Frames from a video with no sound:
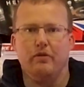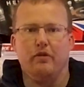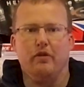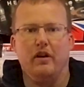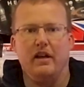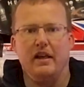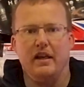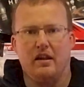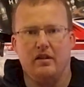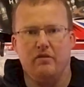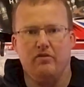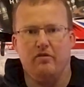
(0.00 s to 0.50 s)

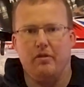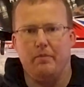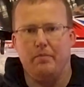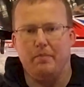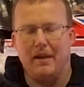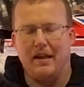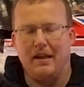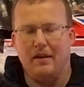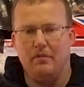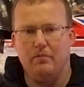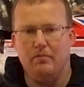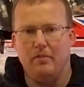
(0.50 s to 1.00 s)

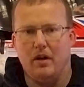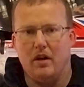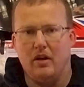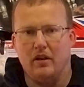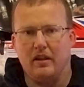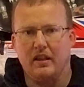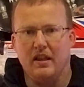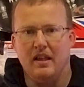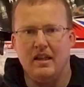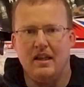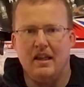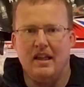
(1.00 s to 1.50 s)
£200–300
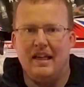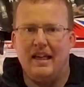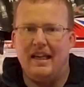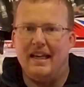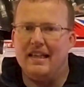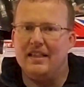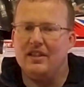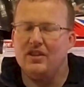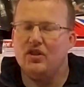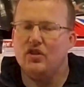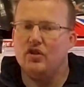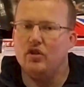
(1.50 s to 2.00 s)
mark,
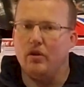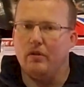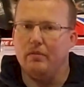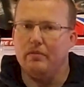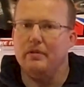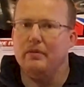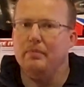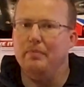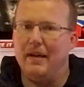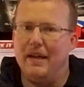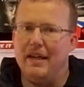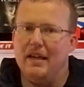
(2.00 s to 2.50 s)
it stops
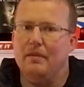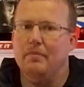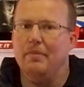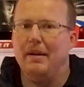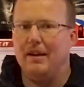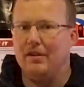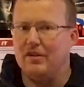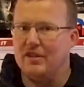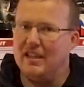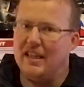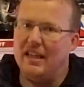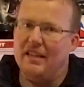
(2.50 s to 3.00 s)
being
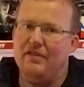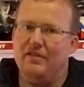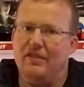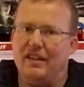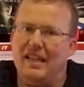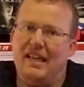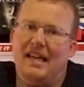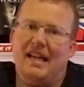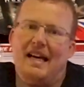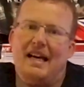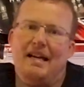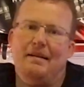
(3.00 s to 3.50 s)
about
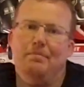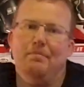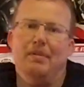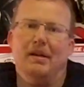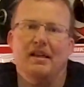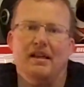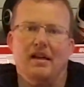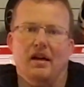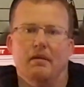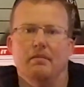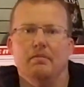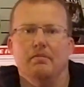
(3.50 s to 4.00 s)
safety and
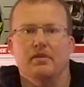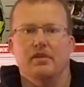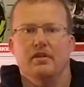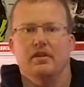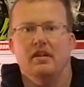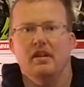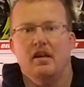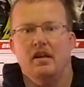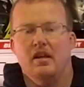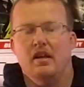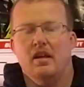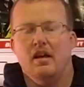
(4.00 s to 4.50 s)

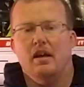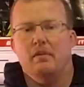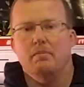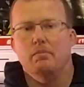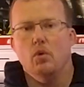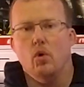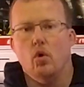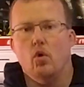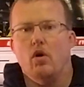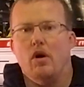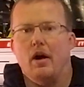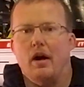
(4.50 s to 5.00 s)
becomes
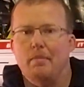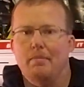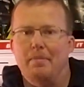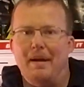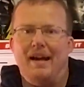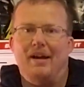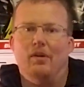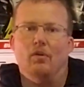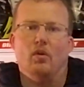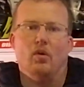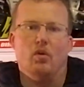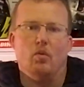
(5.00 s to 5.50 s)
more
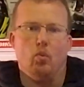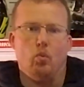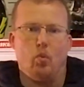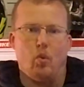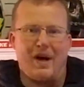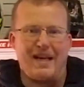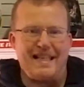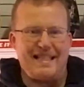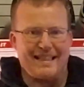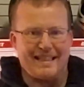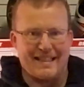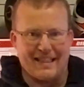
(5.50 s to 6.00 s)
about
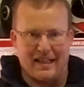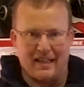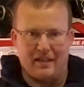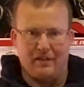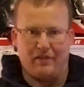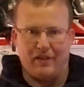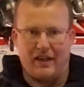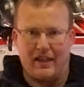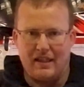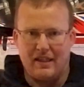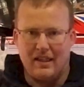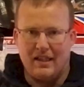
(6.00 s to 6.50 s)
weight
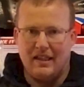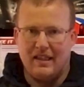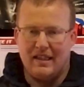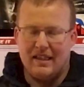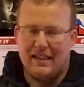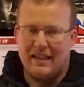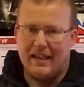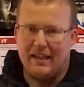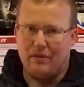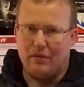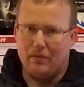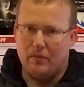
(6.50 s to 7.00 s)
saving.
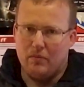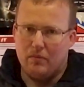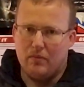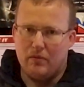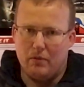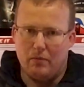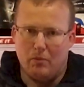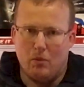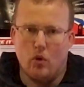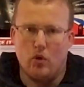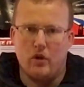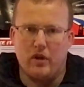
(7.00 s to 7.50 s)
Now,
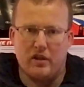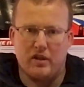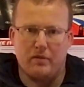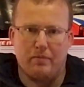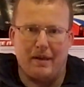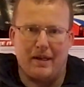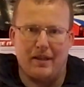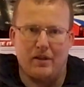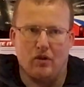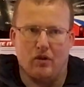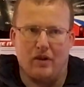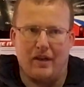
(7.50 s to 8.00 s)
the more you
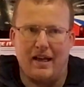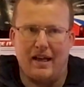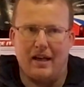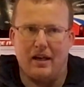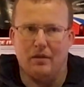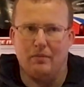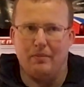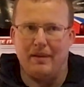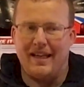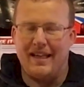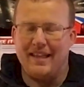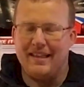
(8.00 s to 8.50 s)
spend on a
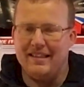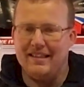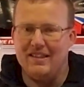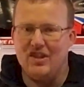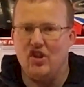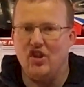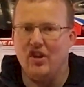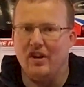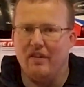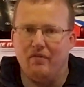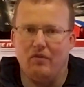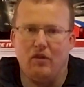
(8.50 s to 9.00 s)
helmet,
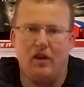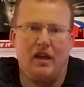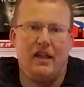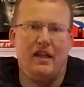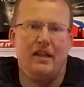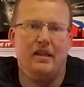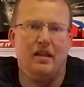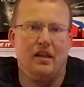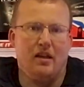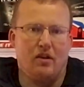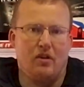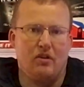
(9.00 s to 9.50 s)

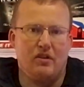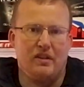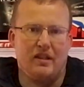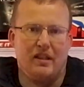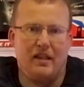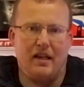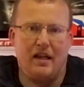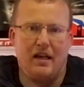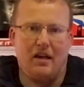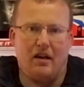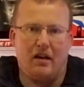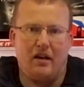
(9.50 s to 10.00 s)
generally the lighter
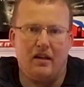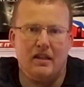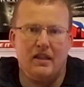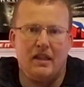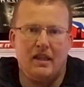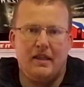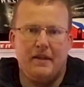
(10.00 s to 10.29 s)
they are.